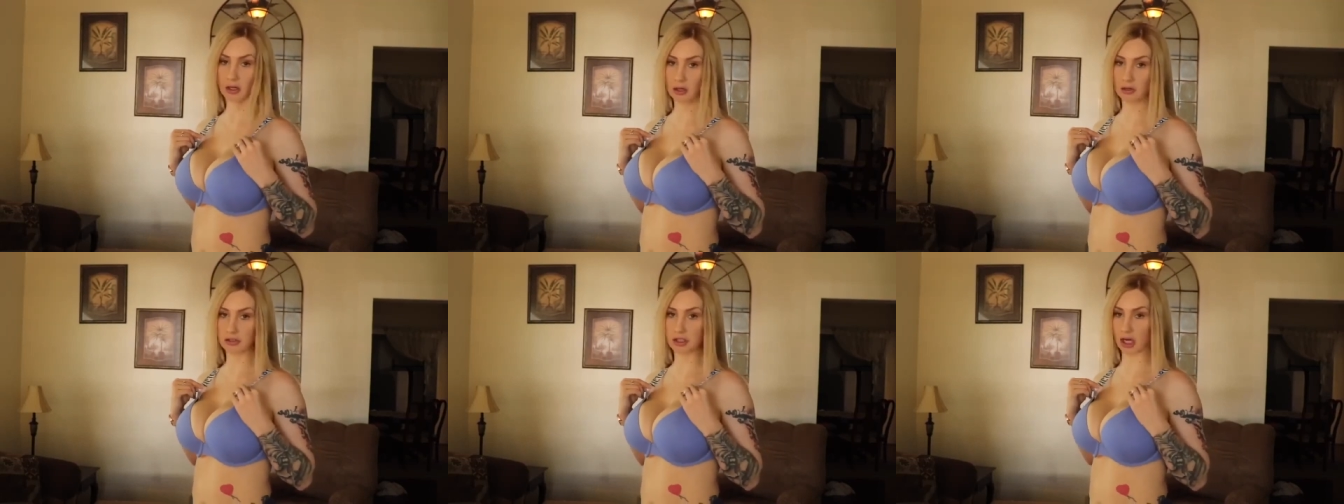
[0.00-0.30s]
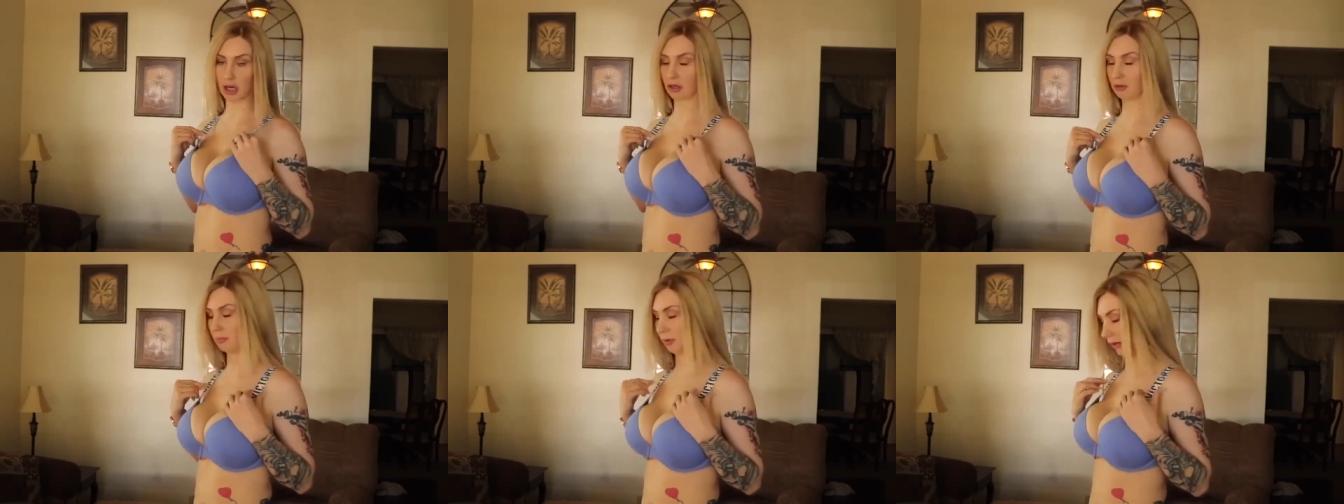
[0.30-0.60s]
Go
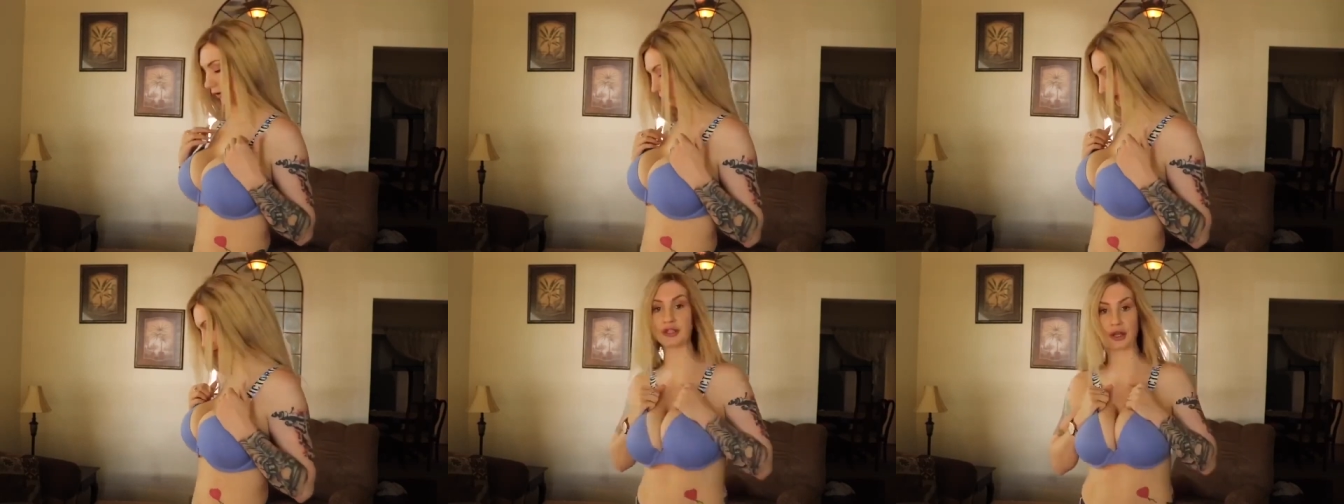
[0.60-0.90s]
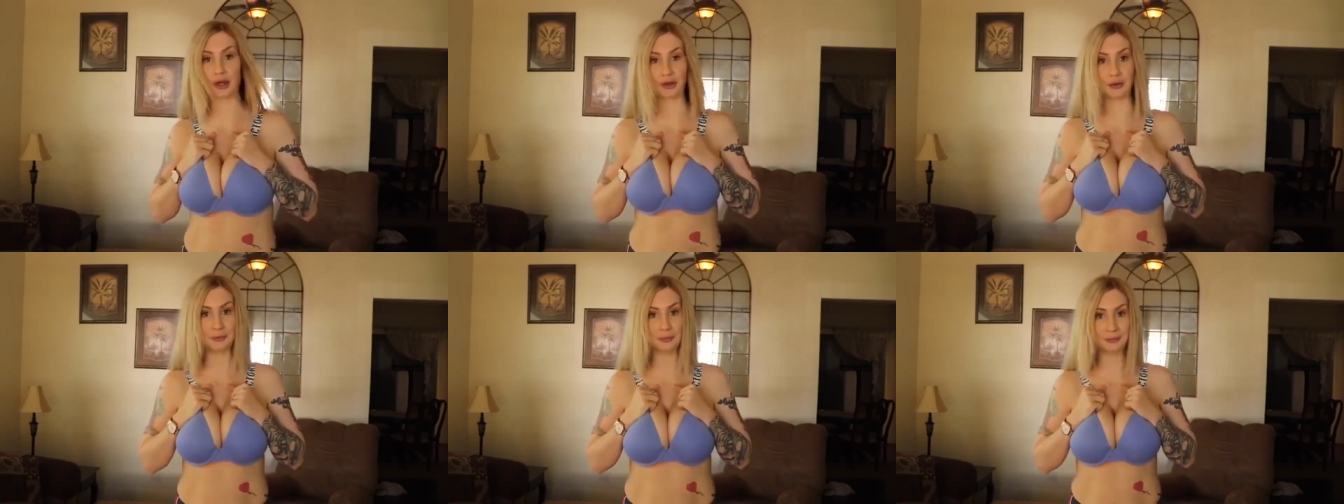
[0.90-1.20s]
check them out.
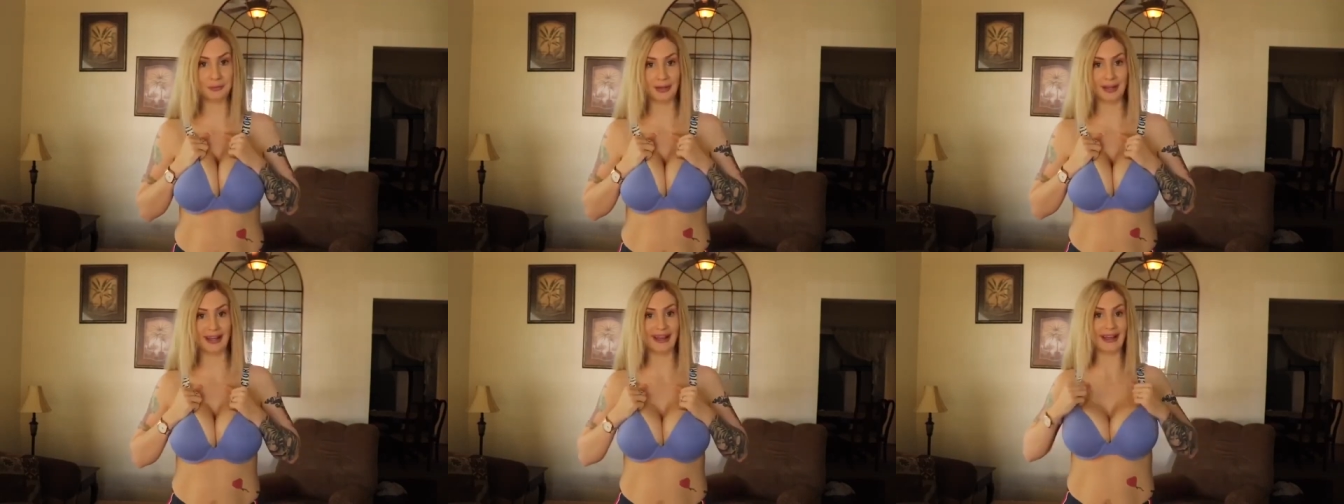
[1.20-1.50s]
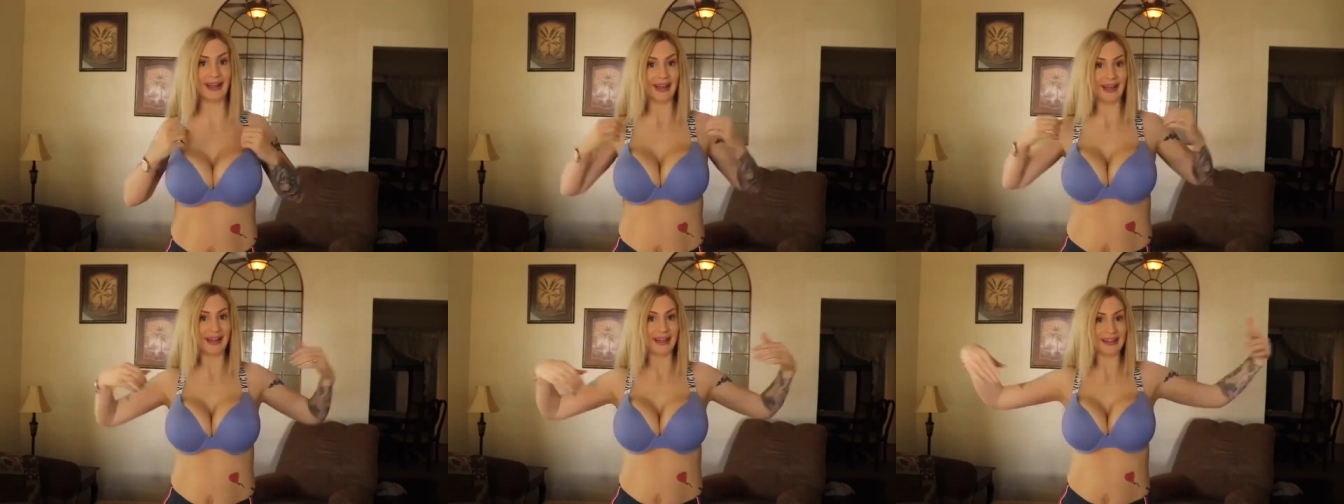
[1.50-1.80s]
So
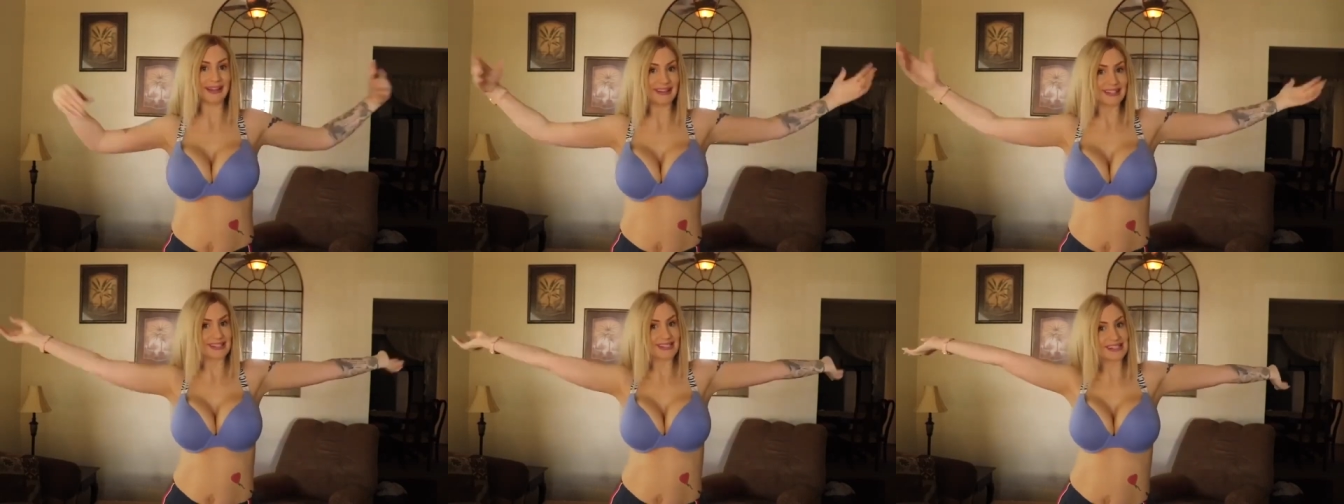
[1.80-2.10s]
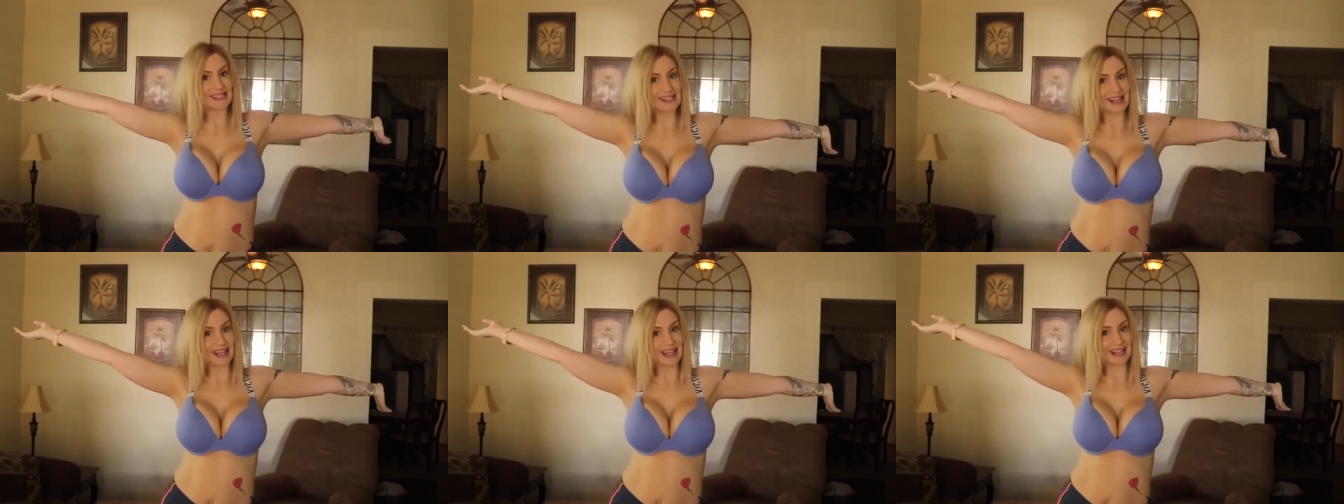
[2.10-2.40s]

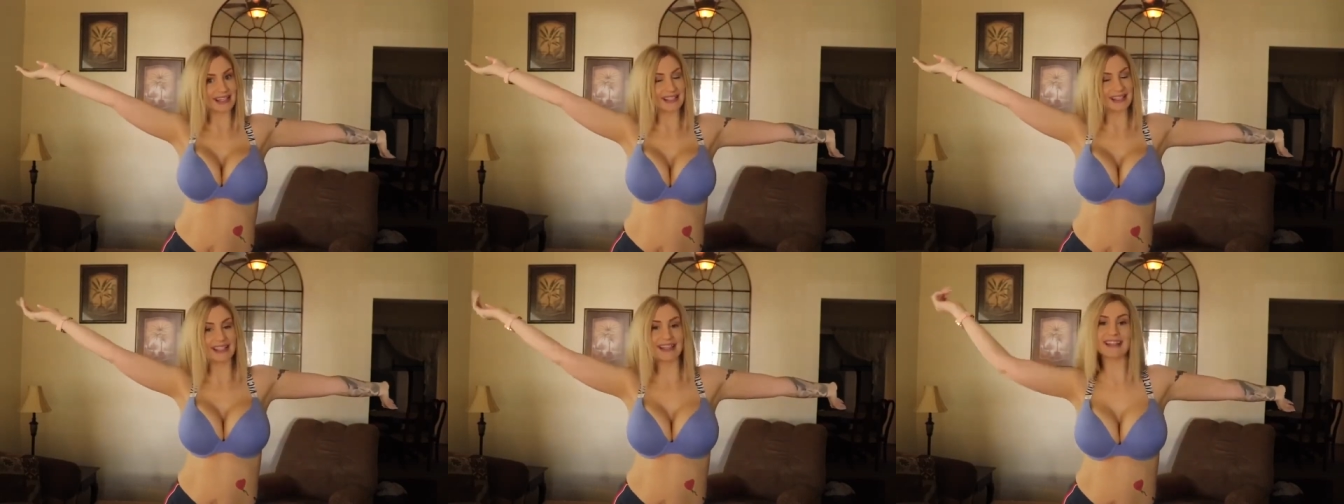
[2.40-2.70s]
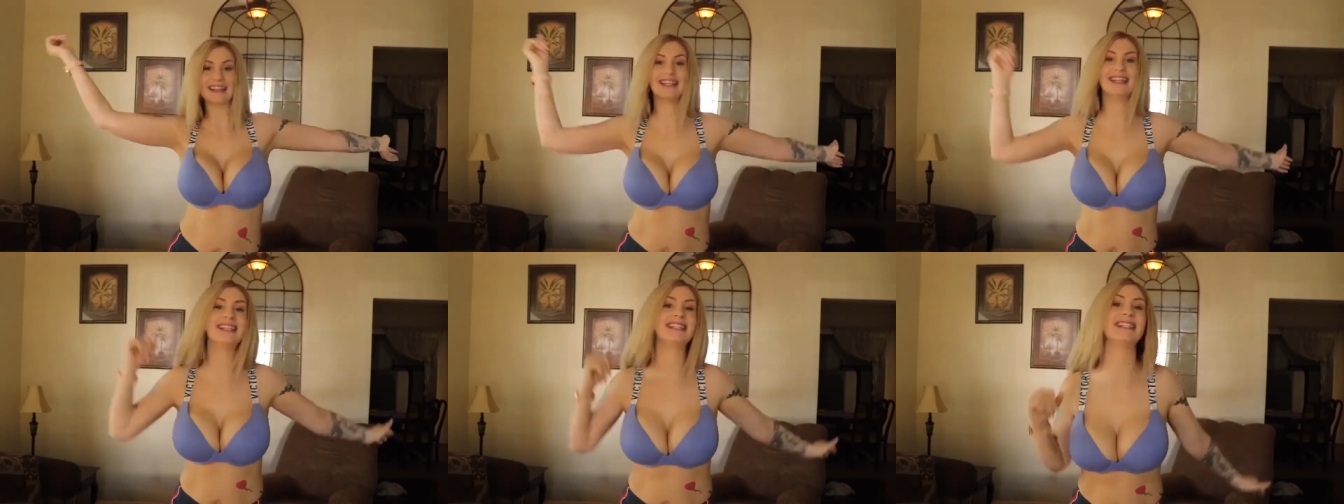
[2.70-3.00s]
this is it.
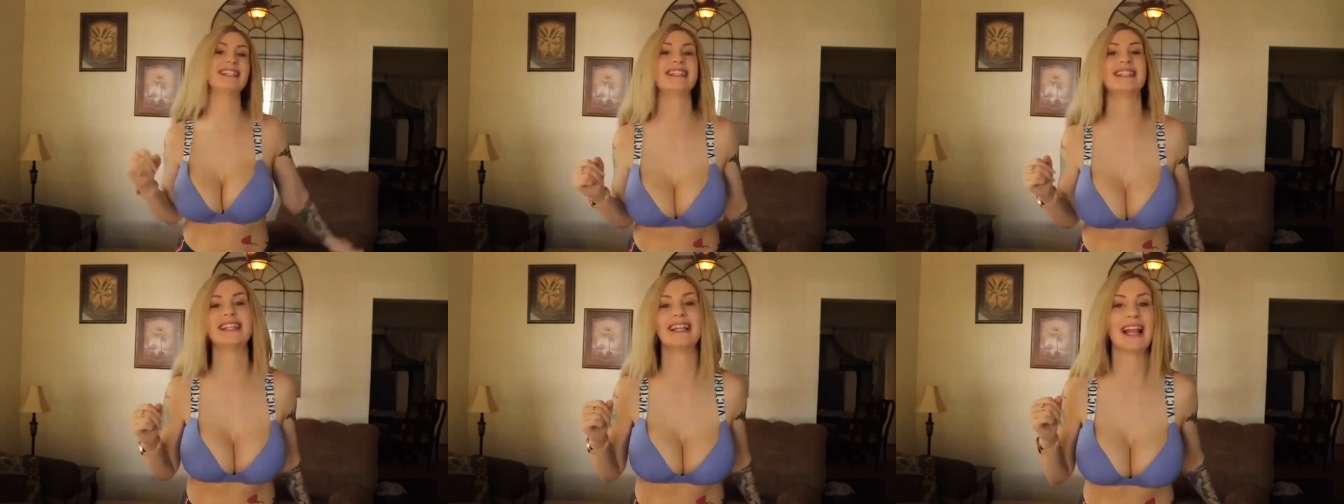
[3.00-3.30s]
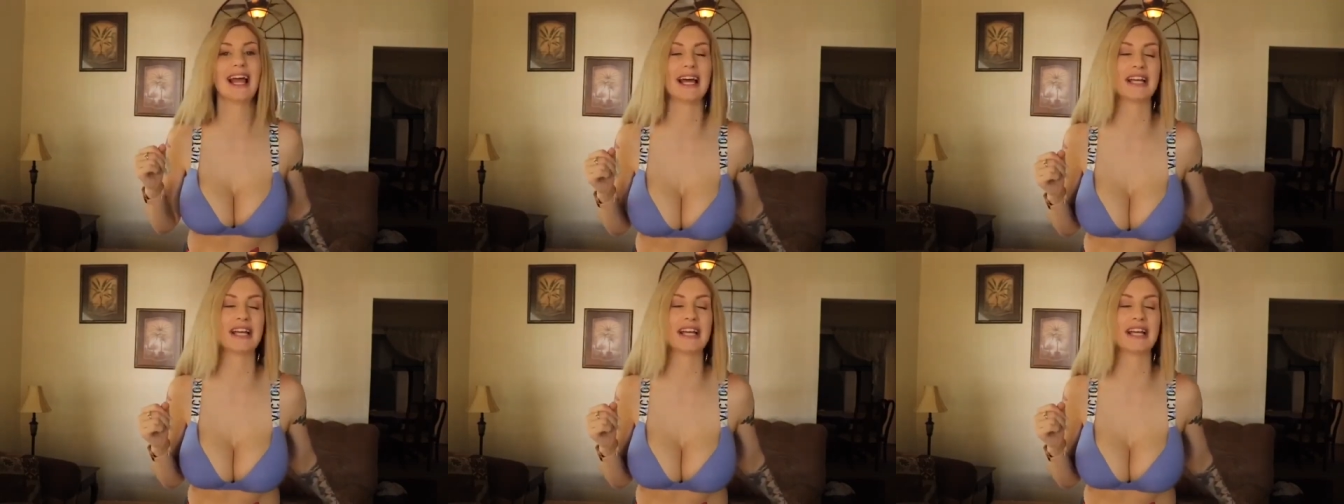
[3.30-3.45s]
This is the